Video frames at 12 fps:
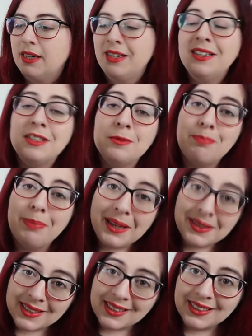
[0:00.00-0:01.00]
It is
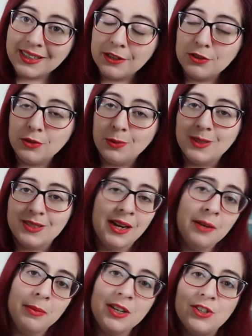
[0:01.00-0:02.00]
basically a
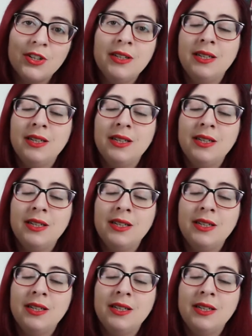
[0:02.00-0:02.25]
suicide mission.